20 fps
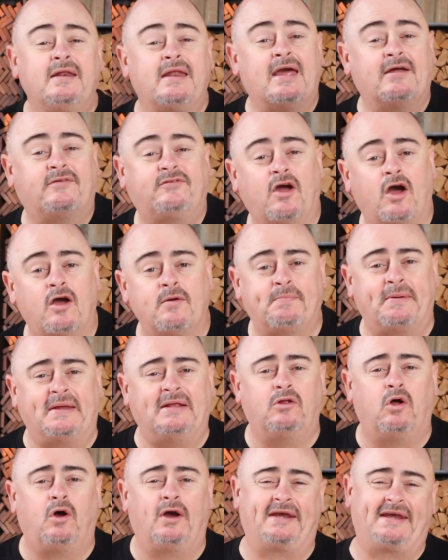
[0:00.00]
Now, don't be
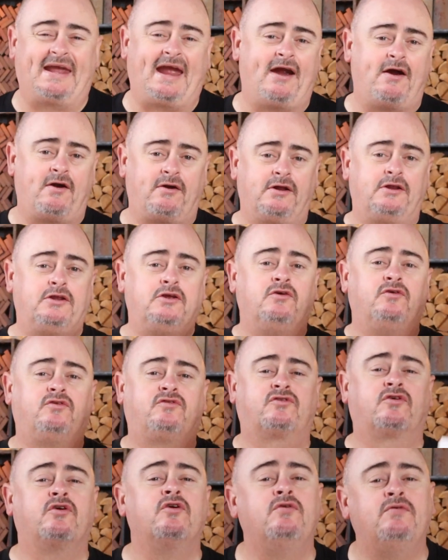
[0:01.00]
like Karen and use
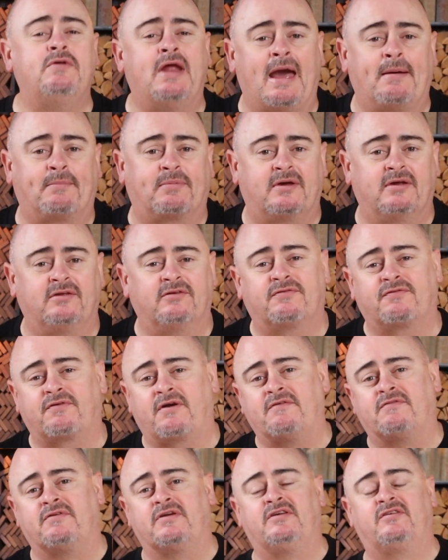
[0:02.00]
two napkins for
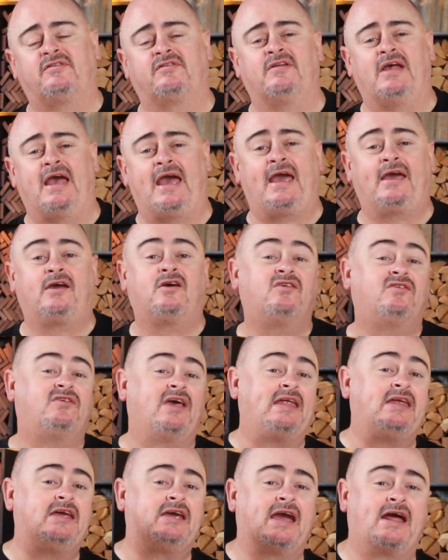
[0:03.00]
every snag, because
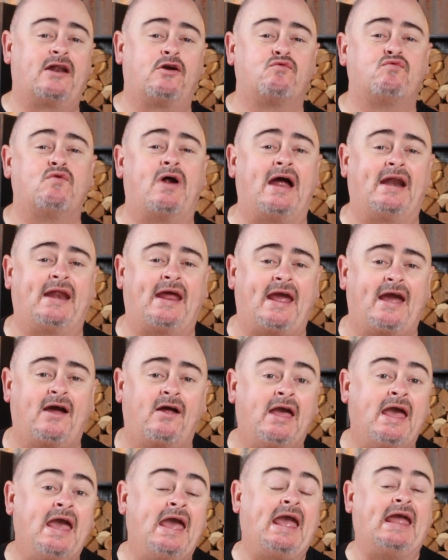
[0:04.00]
then you're going to run
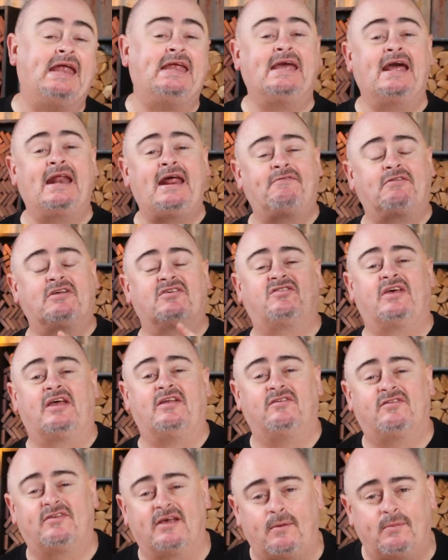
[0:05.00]
out, and you're going to have to
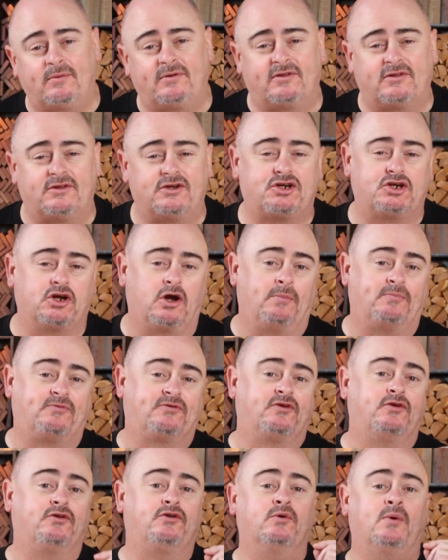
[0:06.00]
send someone to the shops
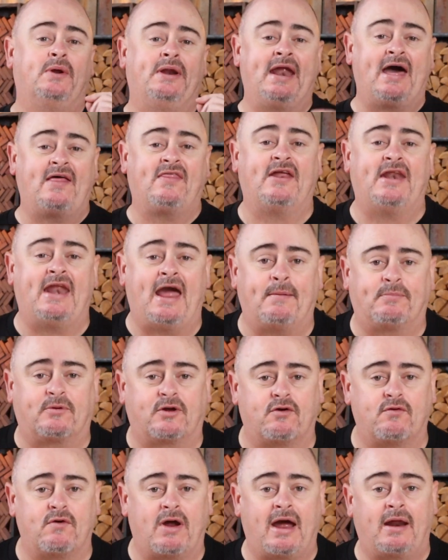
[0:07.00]
to do another
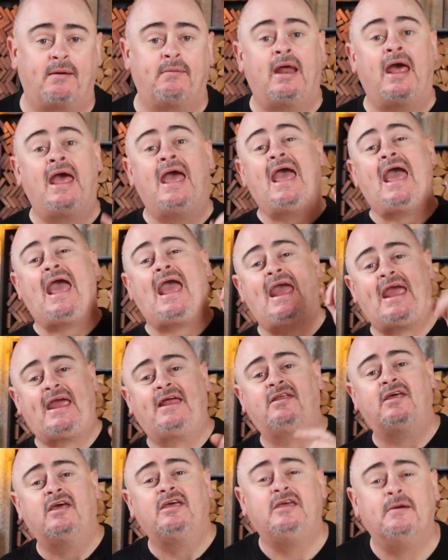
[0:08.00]
napkin run,
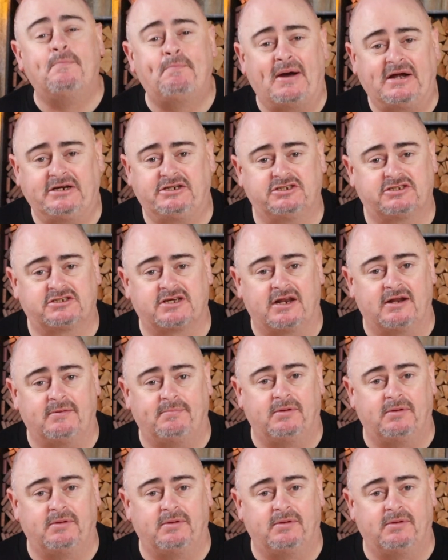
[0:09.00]
and your budget's gonna